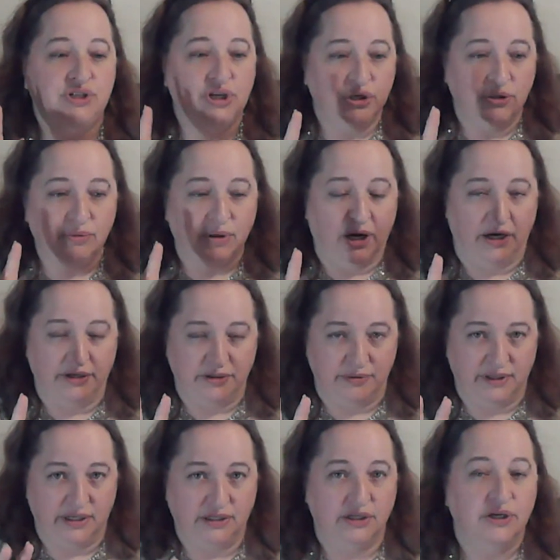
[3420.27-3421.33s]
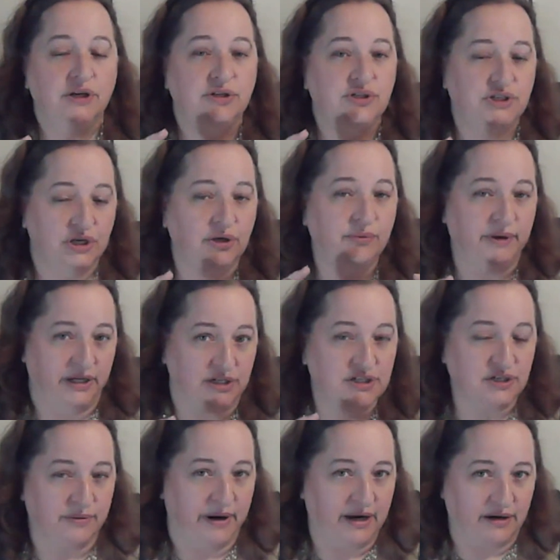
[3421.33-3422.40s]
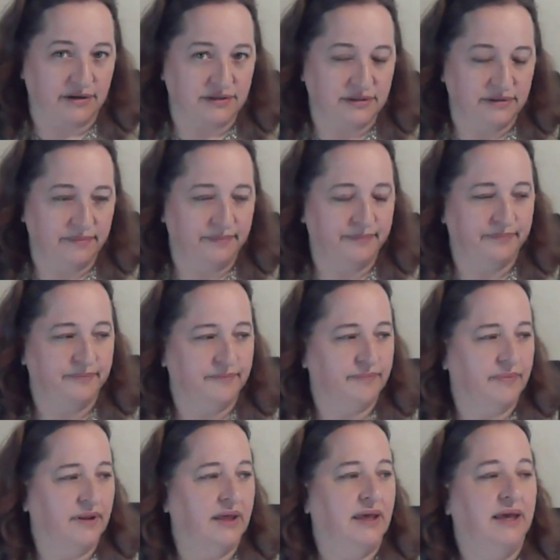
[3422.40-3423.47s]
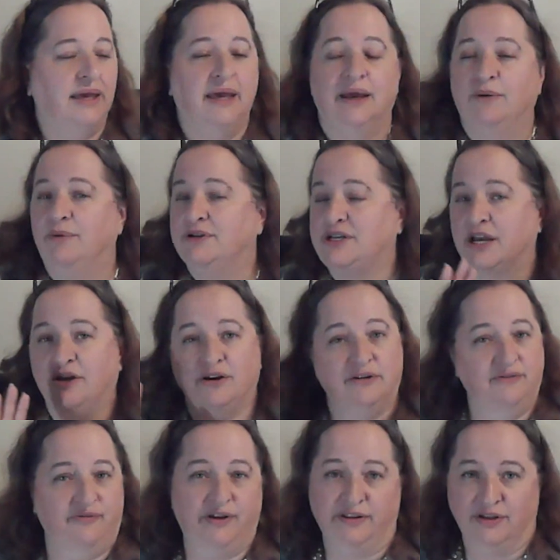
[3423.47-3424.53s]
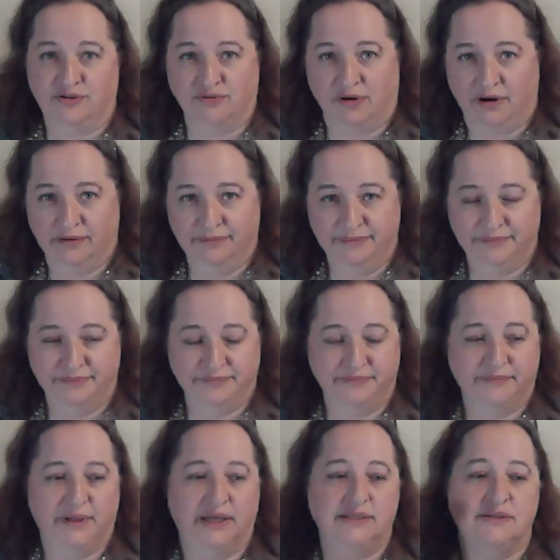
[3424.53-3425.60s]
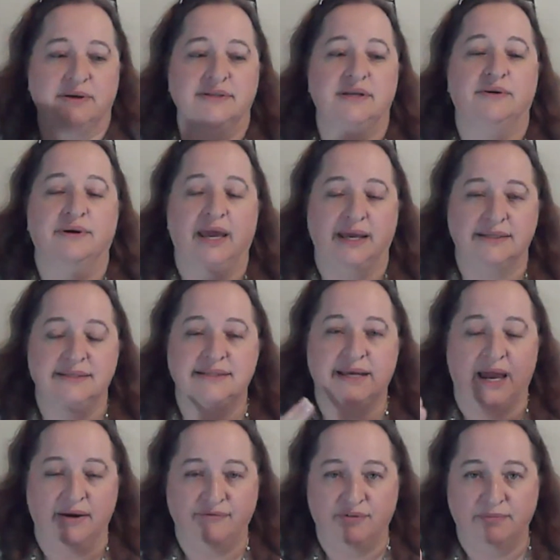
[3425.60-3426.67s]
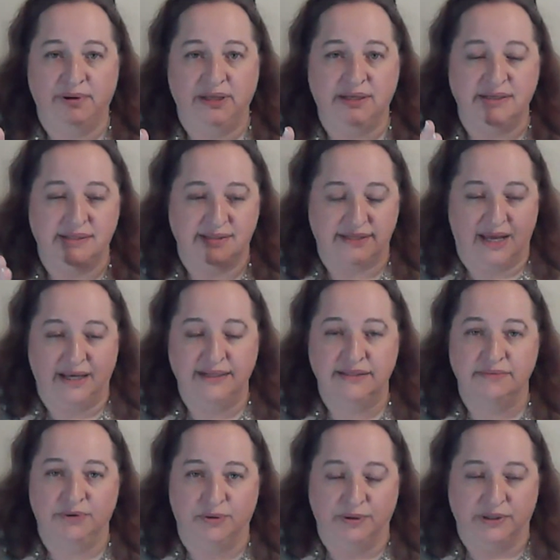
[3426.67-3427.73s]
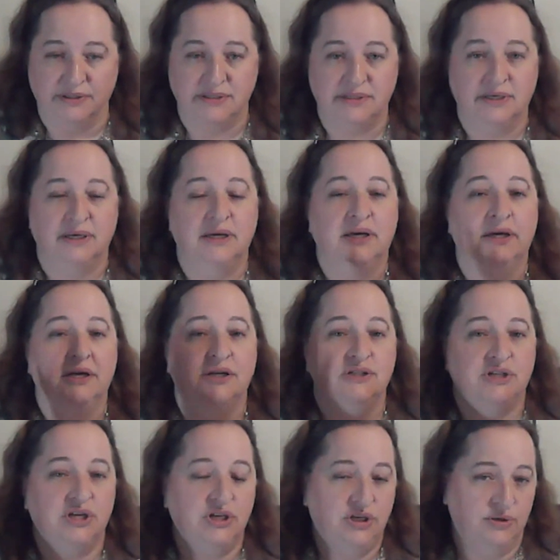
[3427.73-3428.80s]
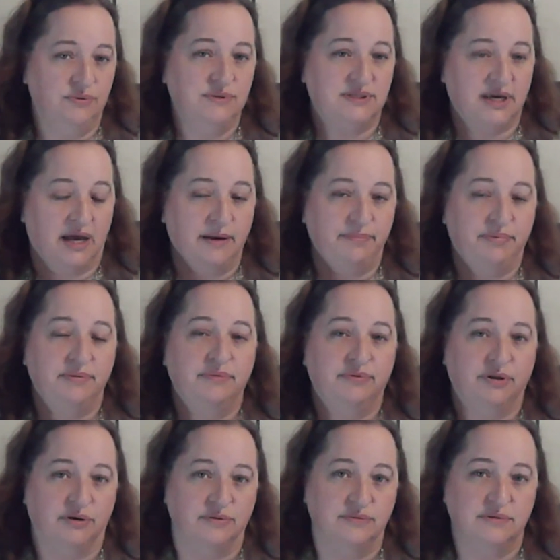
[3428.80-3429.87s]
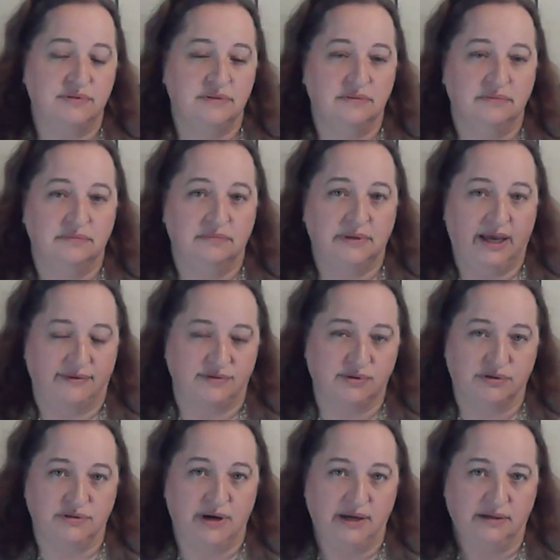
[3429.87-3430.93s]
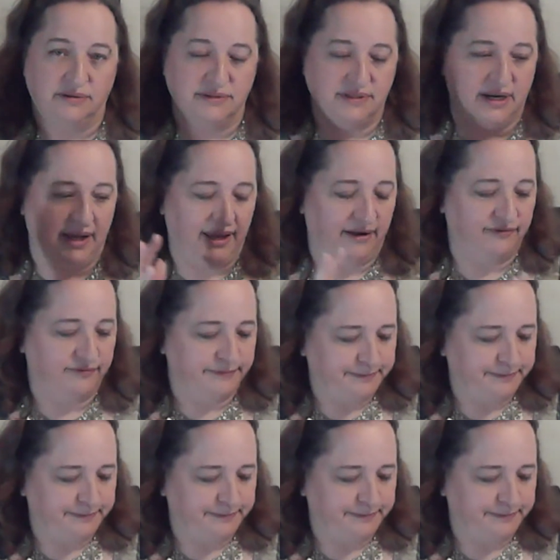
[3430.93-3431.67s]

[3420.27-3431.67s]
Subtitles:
200 2-inch squares, which I couldn't fit in the drawer. And so I said, okay, it's time for me to design some quilts to use up those half square triangles that I have.